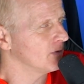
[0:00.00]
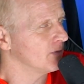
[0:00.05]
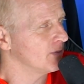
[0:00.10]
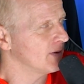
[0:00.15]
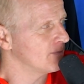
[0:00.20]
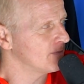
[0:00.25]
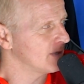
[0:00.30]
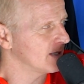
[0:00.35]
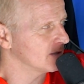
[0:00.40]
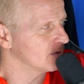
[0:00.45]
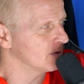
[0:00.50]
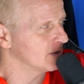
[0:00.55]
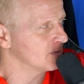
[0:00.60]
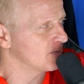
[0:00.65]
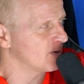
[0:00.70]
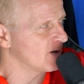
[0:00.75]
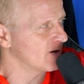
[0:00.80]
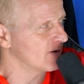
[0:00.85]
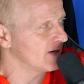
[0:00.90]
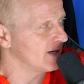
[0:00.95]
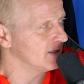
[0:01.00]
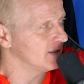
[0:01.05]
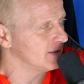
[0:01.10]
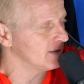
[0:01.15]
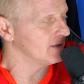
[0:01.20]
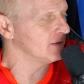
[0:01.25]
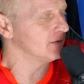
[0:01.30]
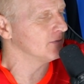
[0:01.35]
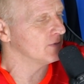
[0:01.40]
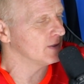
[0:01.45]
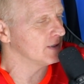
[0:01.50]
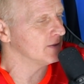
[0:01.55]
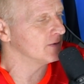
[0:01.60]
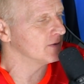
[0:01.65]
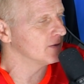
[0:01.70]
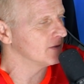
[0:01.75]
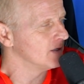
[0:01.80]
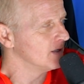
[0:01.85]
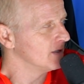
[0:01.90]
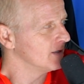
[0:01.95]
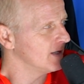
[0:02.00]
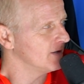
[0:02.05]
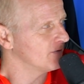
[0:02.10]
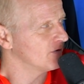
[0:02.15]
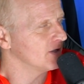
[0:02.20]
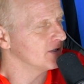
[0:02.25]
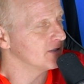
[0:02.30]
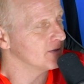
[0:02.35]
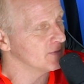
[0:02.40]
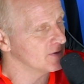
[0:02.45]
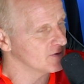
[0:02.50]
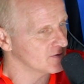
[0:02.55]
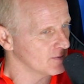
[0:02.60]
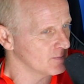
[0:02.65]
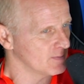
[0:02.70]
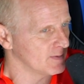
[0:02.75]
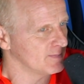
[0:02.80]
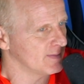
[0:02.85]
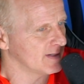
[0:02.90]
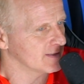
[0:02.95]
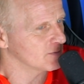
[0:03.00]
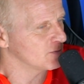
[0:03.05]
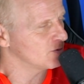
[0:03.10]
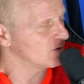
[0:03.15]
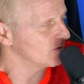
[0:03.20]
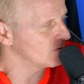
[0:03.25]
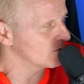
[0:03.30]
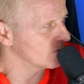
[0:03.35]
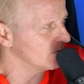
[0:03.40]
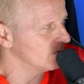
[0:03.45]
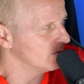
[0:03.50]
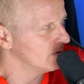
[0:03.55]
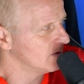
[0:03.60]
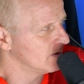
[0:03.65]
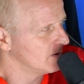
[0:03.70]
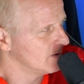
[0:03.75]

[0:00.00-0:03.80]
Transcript: we went to Bahrain, and then went there for 18 months. Then went back to boarding school.